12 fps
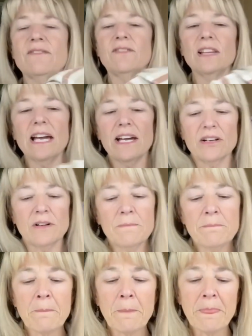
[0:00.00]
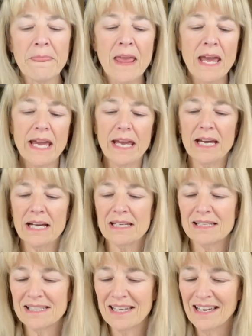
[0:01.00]
flannel.
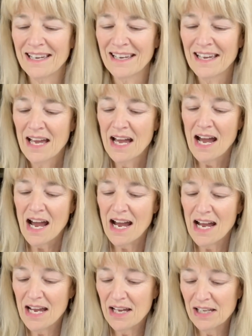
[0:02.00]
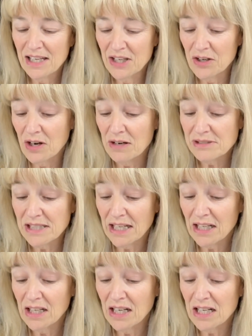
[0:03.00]
And I was
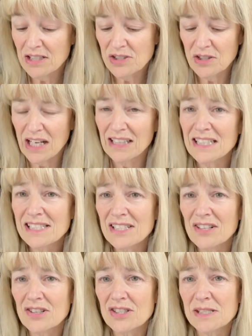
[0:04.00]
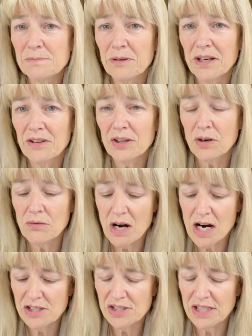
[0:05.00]
like, should I list it or just put it in the
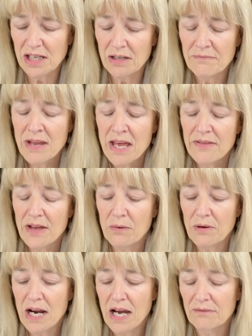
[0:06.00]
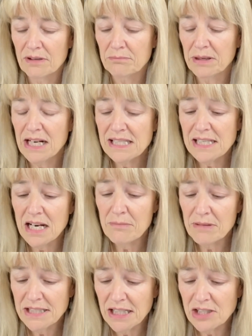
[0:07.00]
garage sale that we're having? But I said, I
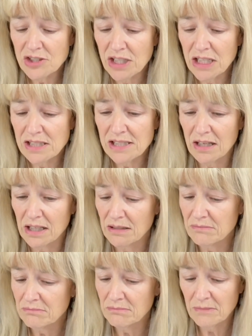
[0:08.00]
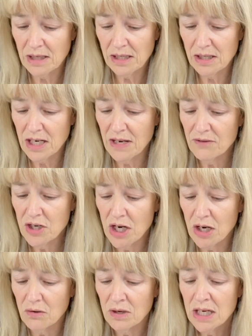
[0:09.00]
might take a chance on it. You never
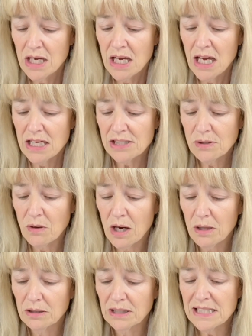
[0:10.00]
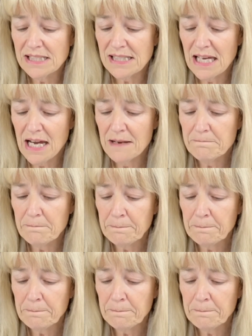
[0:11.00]
know. And so I'll list that,